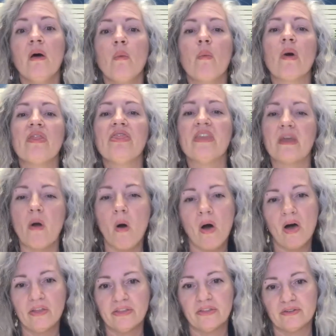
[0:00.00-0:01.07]
what the
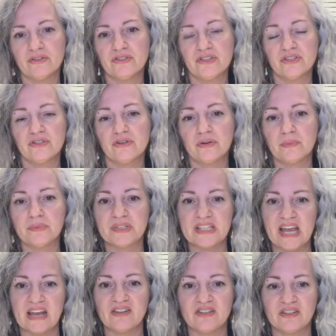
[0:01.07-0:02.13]
author's
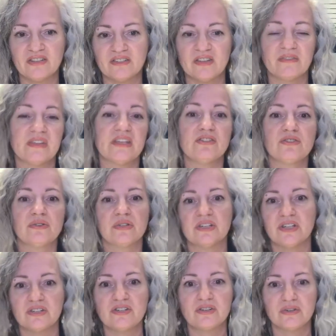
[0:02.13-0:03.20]
interpretations of these
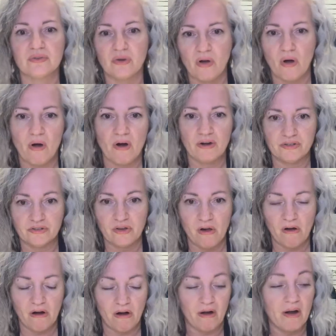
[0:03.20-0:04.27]
traditional cards
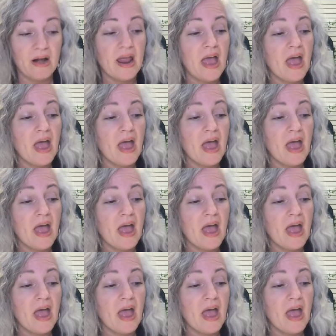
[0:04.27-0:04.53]
are.